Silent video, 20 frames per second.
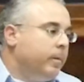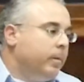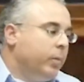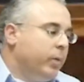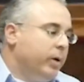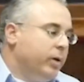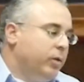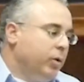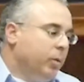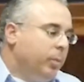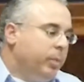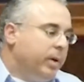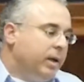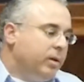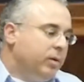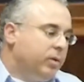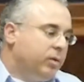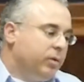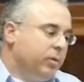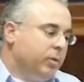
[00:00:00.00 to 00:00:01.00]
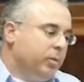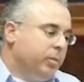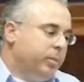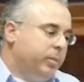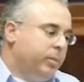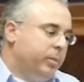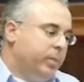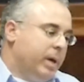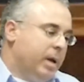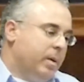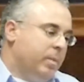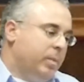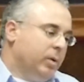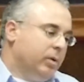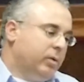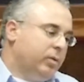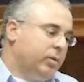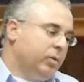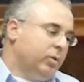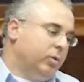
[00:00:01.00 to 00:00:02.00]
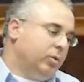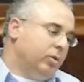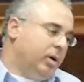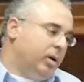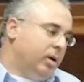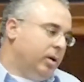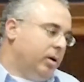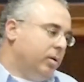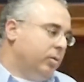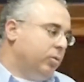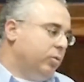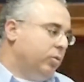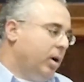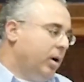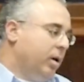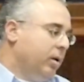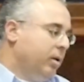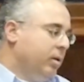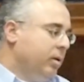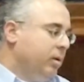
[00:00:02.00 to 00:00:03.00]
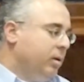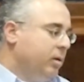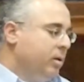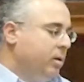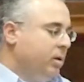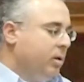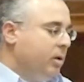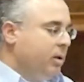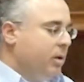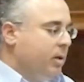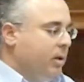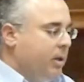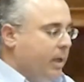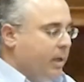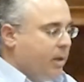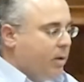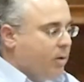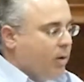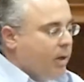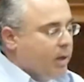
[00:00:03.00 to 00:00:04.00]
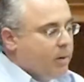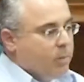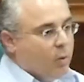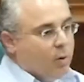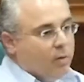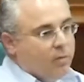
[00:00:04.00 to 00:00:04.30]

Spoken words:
We do plan to be able to run and collect more